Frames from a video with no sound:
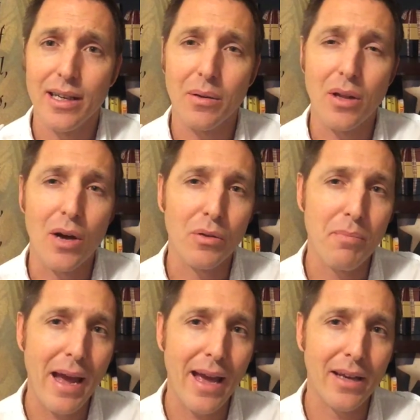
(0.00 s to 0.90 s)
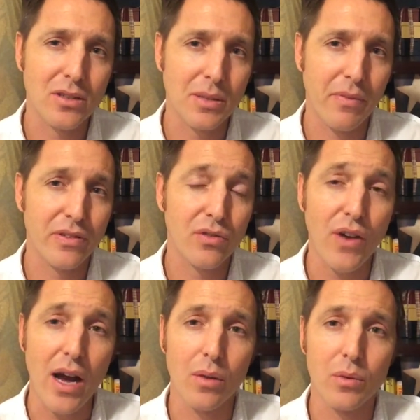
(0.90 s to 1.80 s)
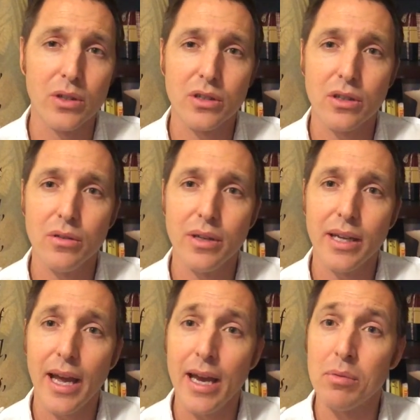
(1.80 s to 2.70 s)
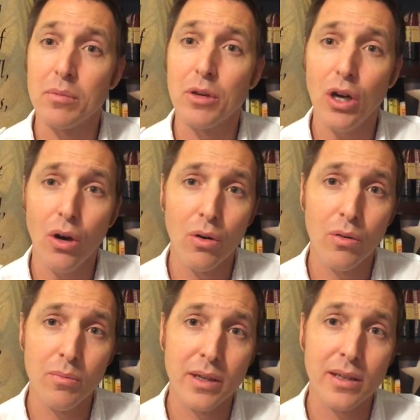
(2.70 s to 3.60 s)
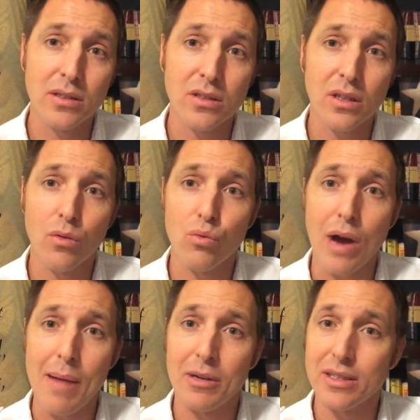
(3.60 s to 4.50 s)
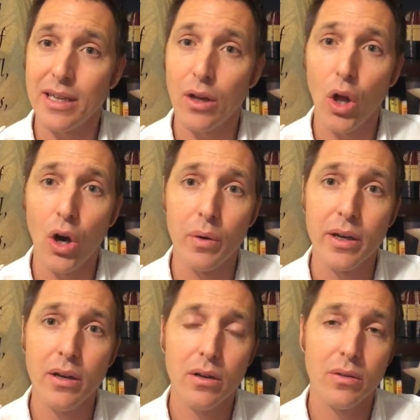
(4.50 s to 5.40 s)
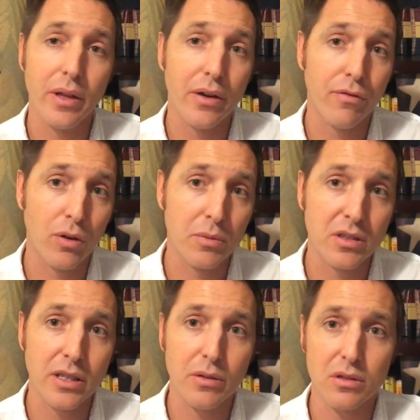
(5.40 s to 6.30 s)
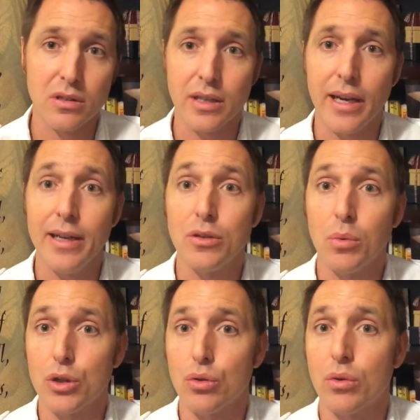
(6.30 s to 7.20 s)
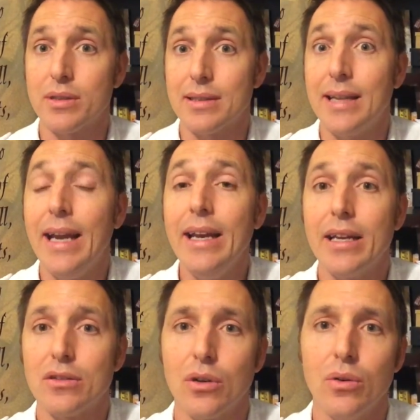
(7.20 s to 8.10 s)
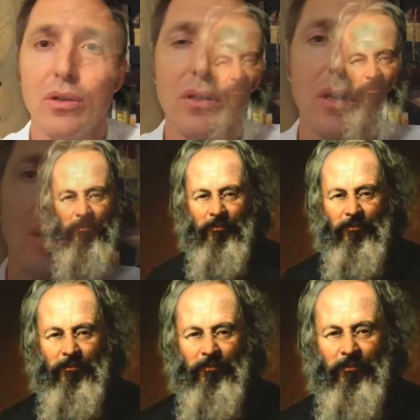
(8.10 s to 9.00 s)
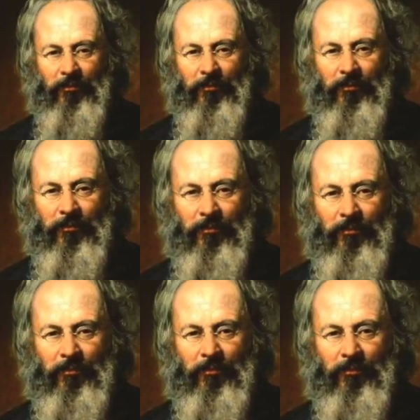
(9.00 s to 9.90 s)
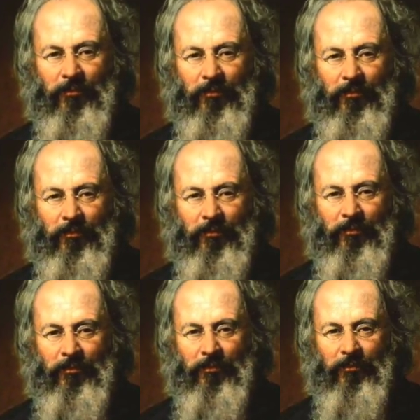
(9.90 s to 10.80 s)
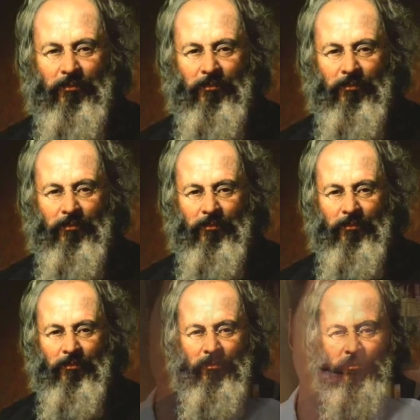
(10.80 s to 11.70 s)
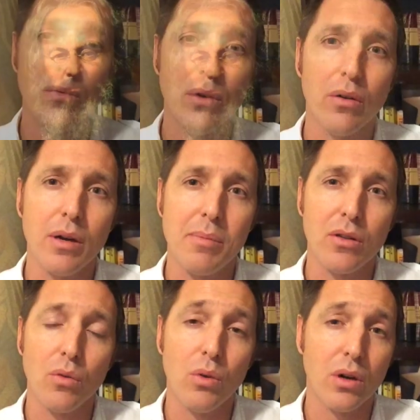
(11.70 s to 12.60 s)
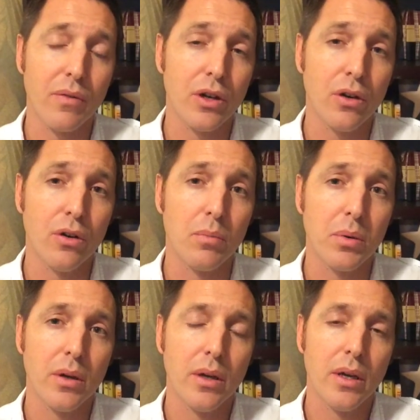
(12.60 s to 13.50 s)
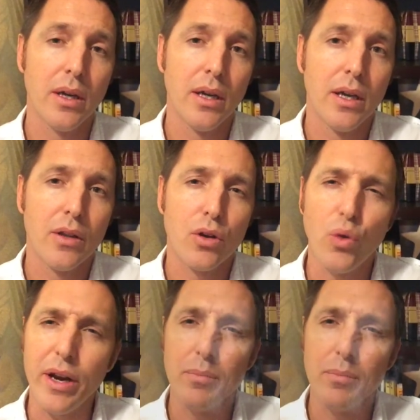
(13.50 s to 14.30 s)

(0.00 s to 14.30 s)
Along with Mann and some of his followers, including Abram Combe and his son Robert Dale Owen, who later formed a secret society to work towards attaining his goals, Orestes Brownson, one of the leaders of this society, later wrote about the work of the group. "The great